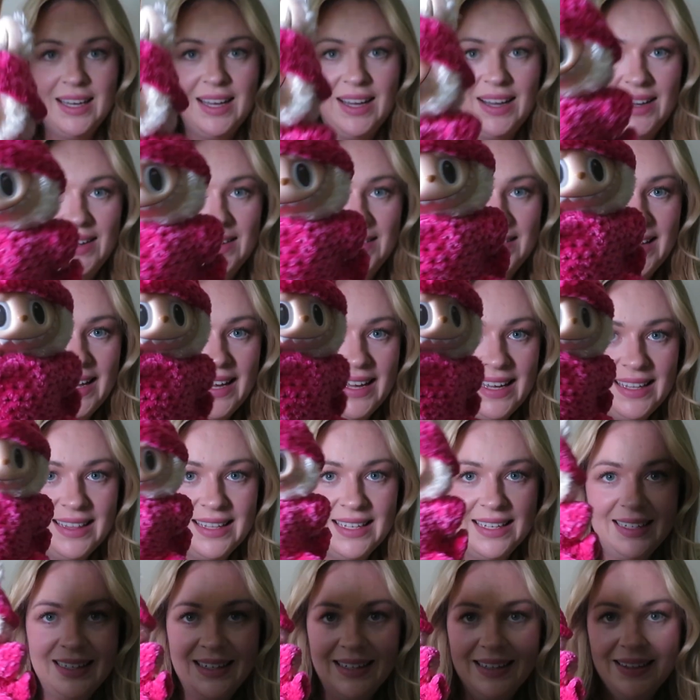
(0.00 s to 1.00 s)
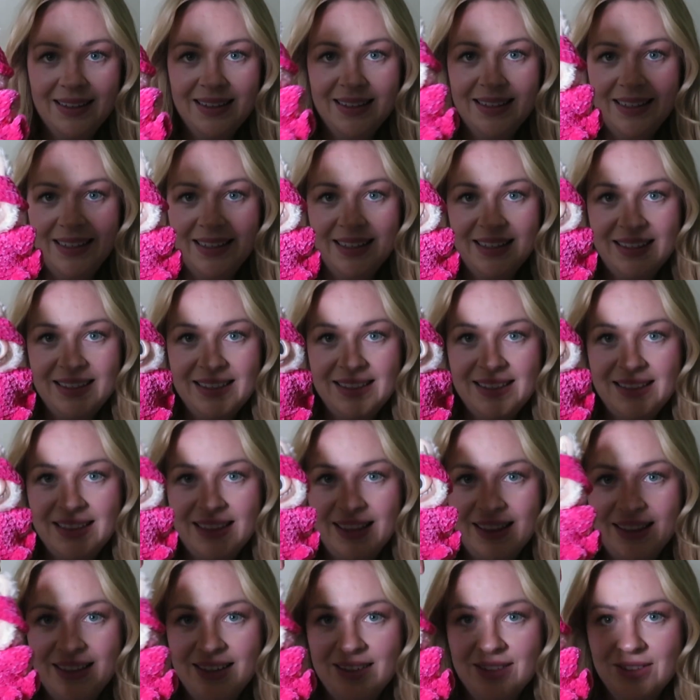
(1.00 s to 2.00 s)
Okay, and then here it is, the
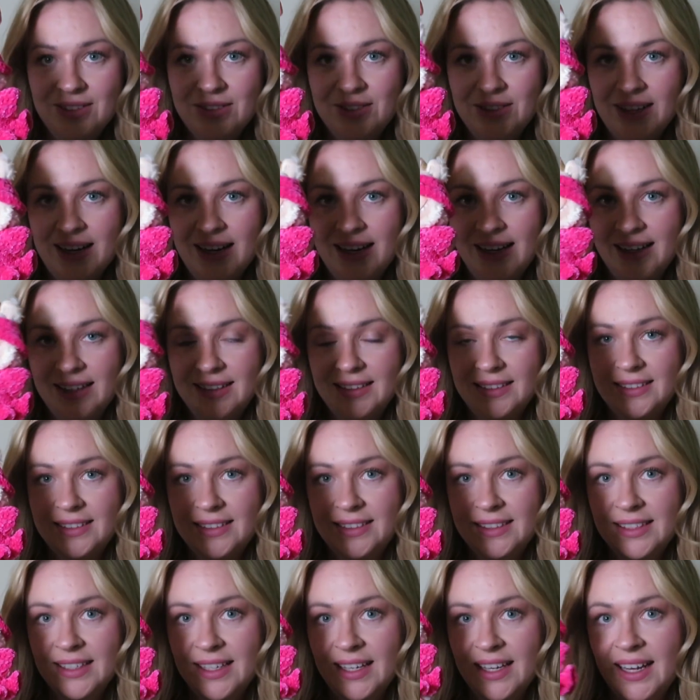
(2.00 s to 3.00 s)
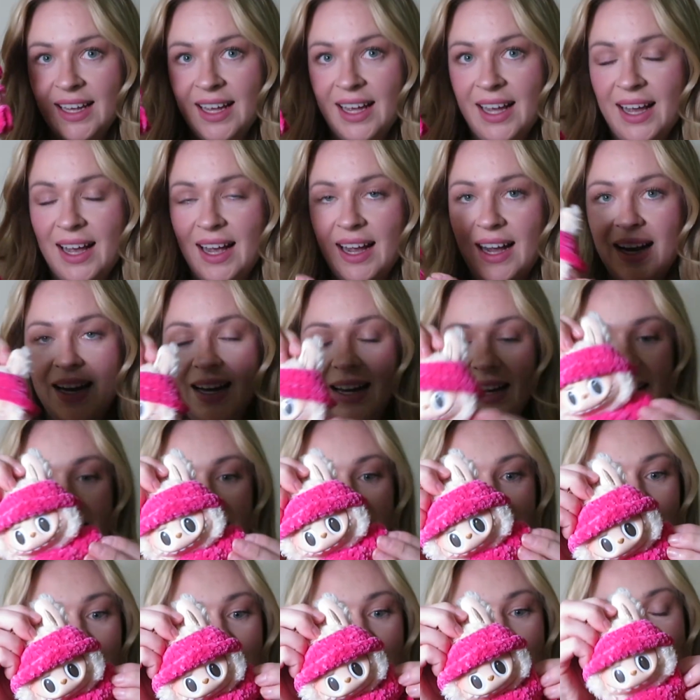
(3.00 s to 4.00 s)
little dress.
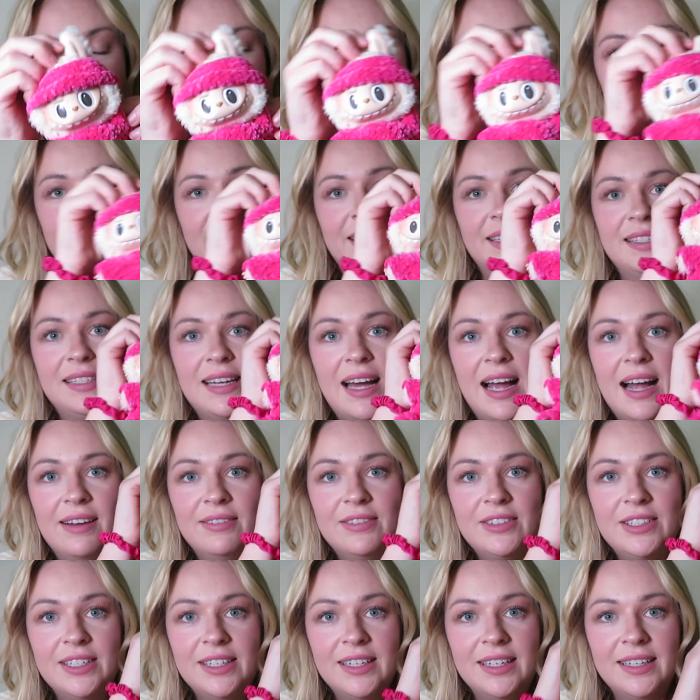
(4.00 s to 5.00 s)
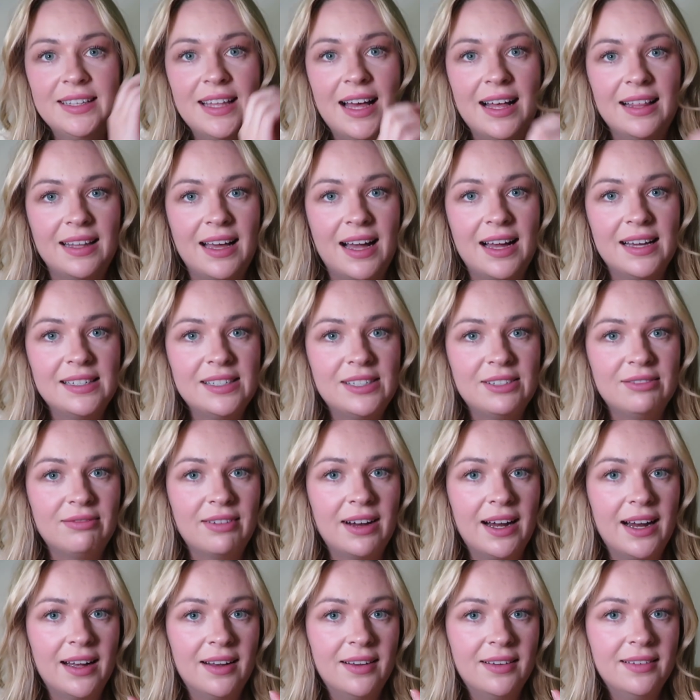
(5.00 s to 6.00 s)
You just, after that last
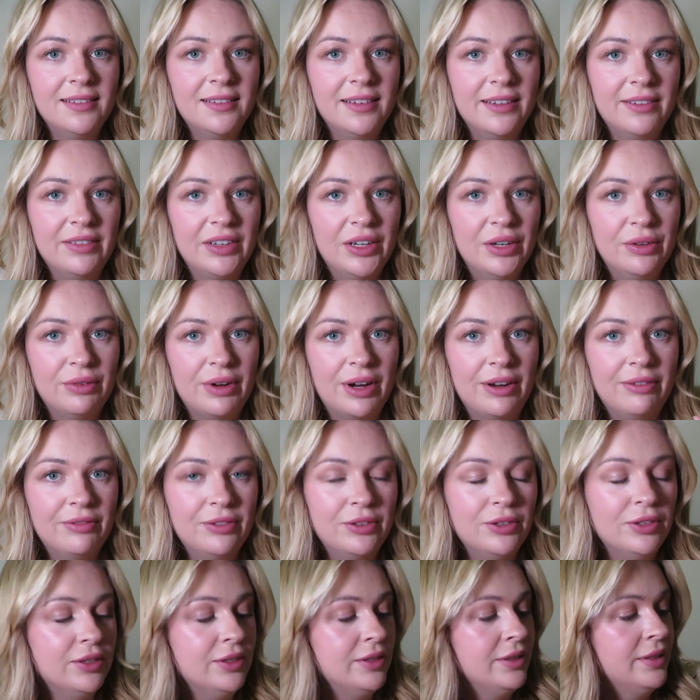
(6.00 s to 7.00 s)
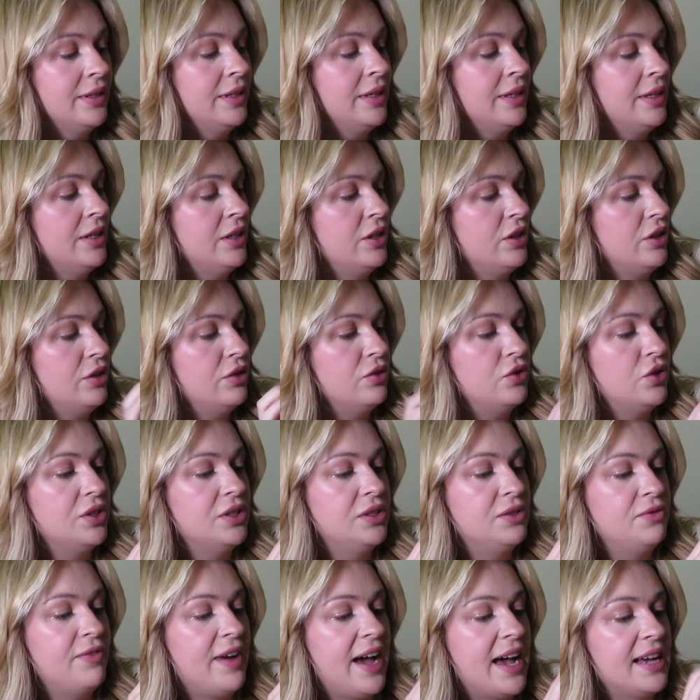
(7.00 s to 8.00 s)
round of your ruffle, you
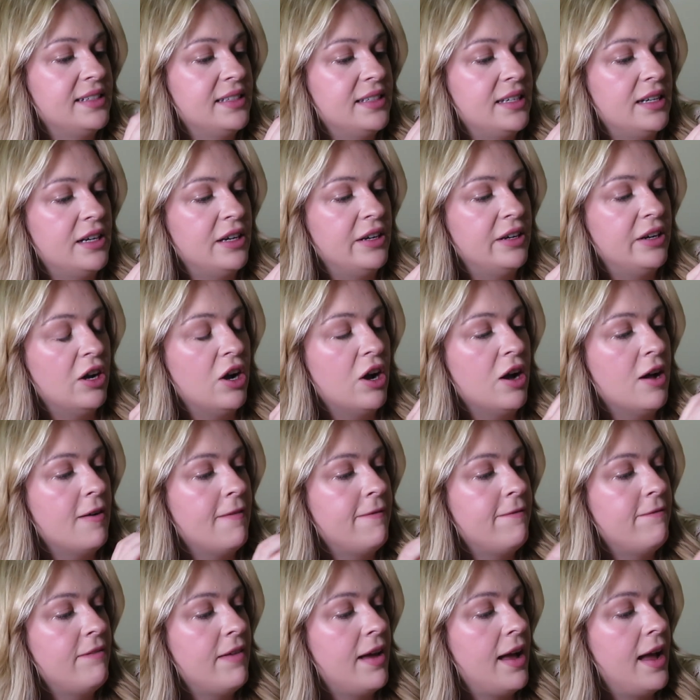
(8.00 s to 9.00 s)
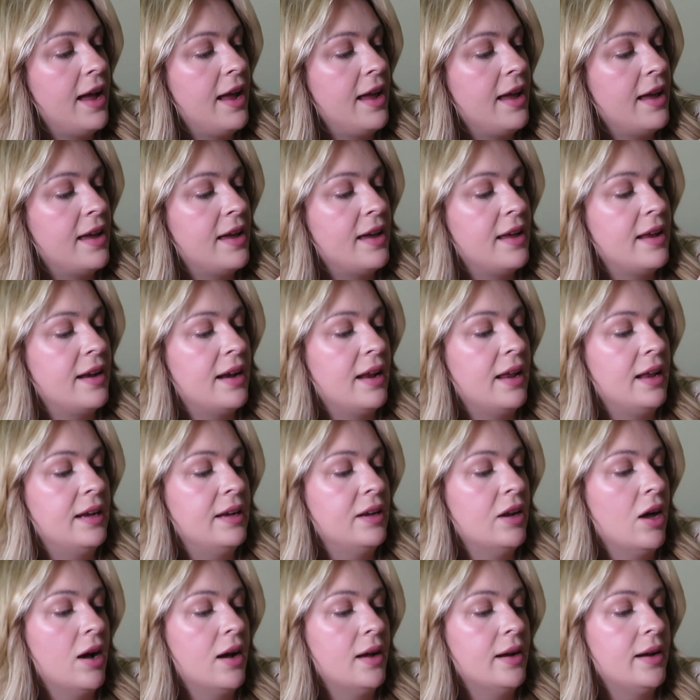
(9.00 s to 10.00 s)
just fasten it off and
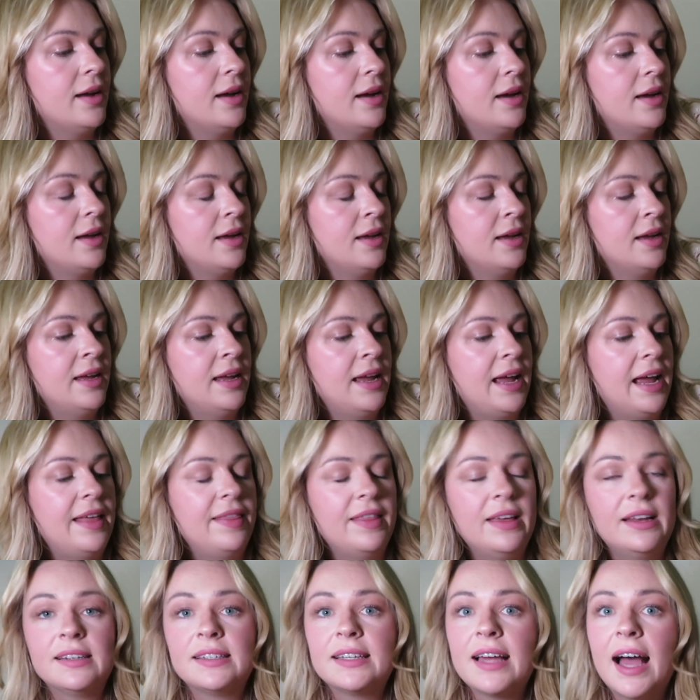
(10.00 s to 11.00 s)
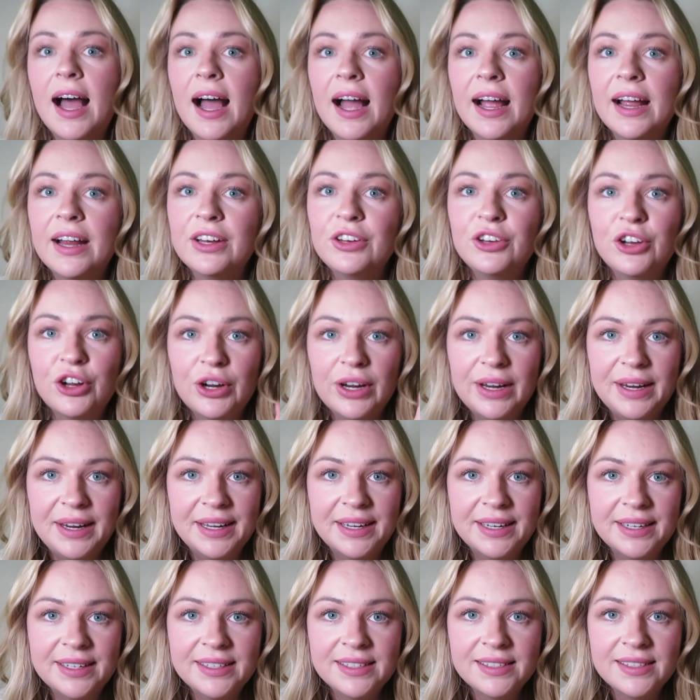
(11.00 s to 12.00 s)
knot it, and then tie in your
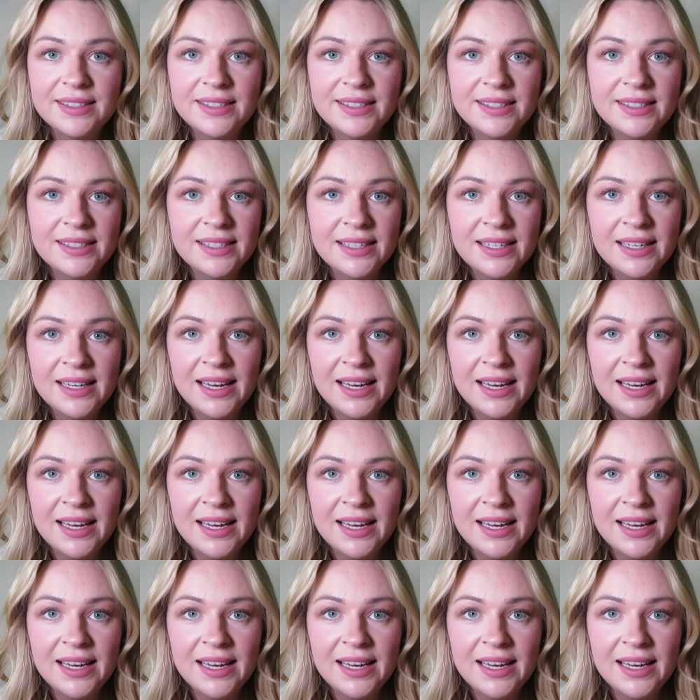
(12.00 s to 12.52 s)
ends.